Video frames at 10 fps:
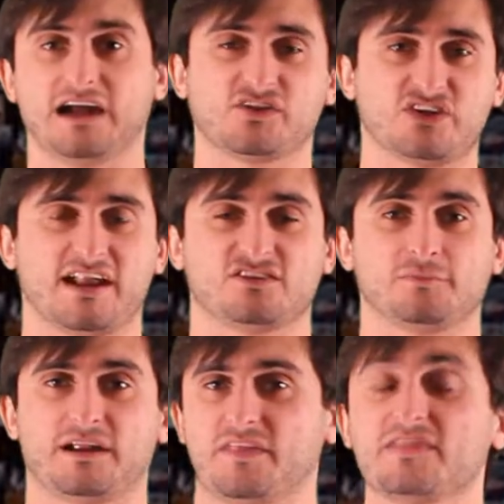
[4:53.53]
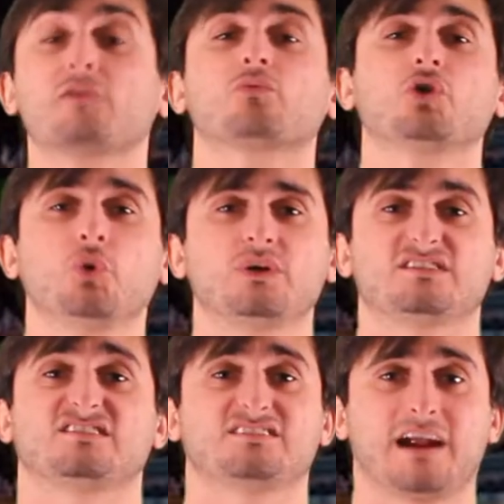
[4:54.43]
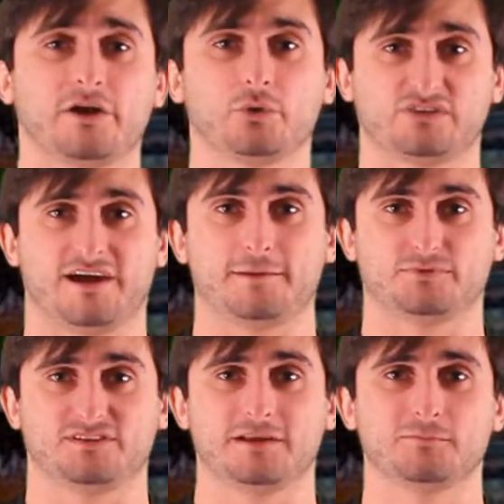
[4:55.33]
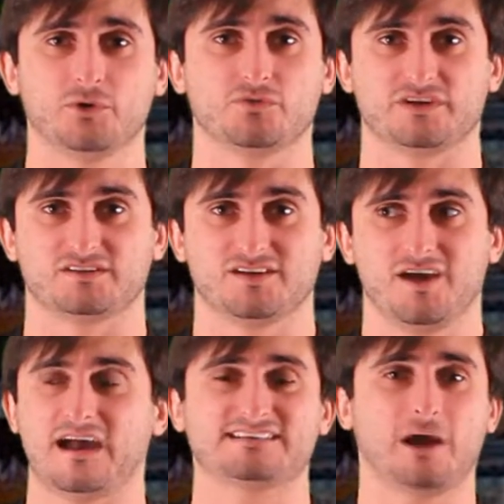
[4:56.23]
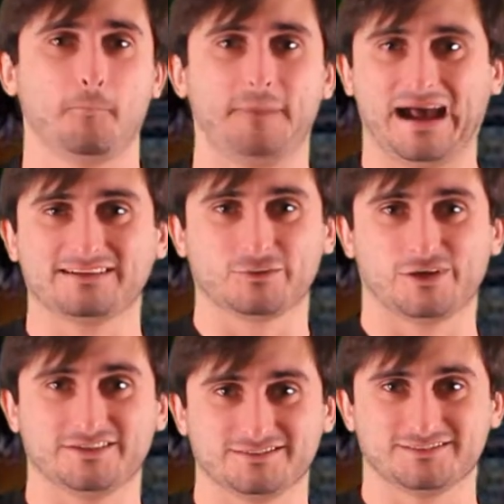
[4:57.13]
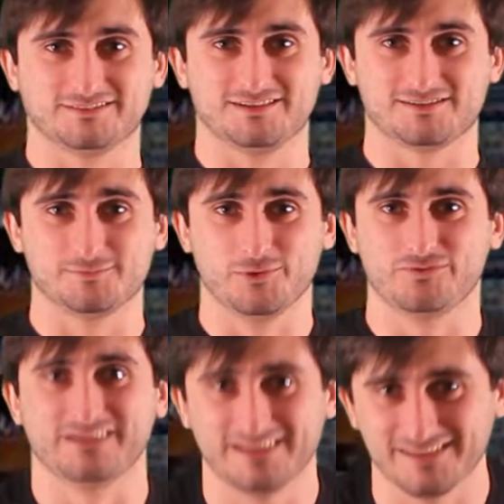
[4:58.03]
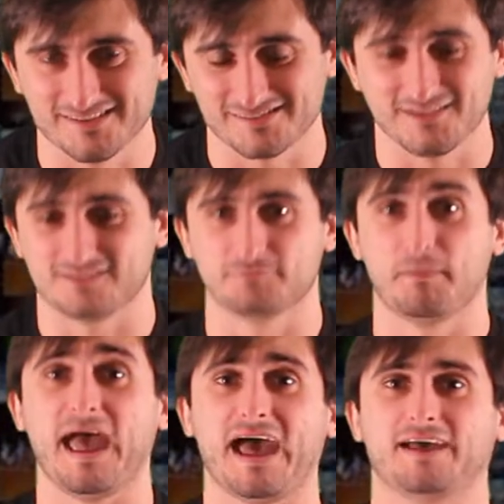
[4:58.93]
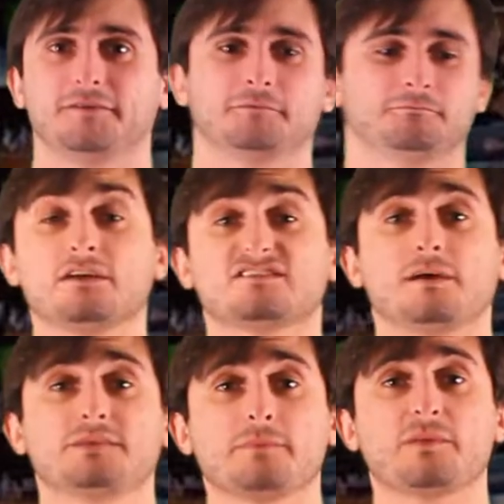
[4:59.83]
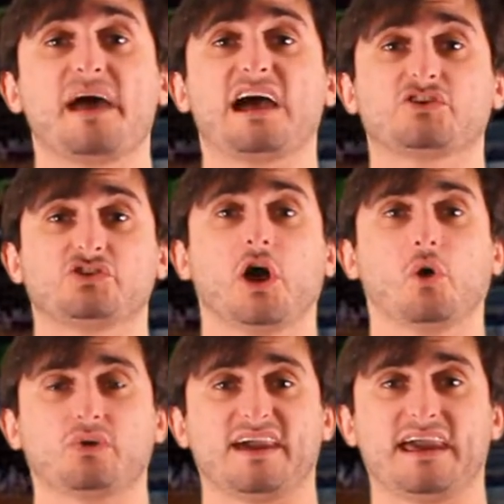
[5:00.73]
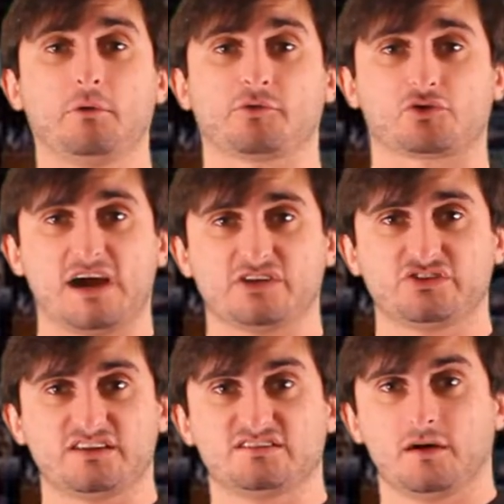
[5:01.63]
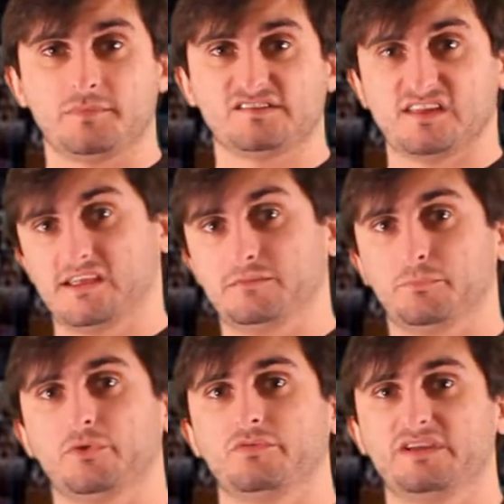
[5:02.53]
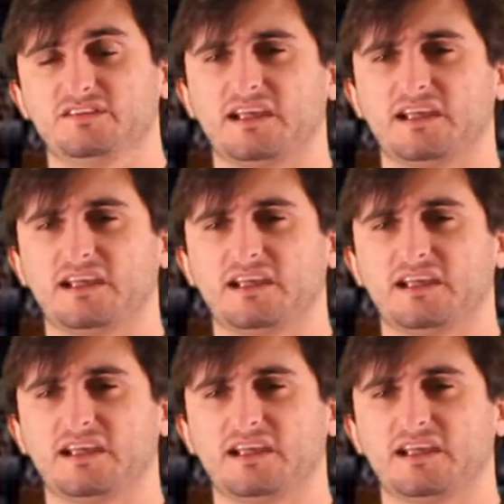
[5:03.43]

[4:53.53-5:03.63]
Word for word: I just can't explain it. They, they ruin stereotypes in movies. That's how badly written this movie is. It's bad. Now, sometimes I'm actually okay with crash test dummies in movies.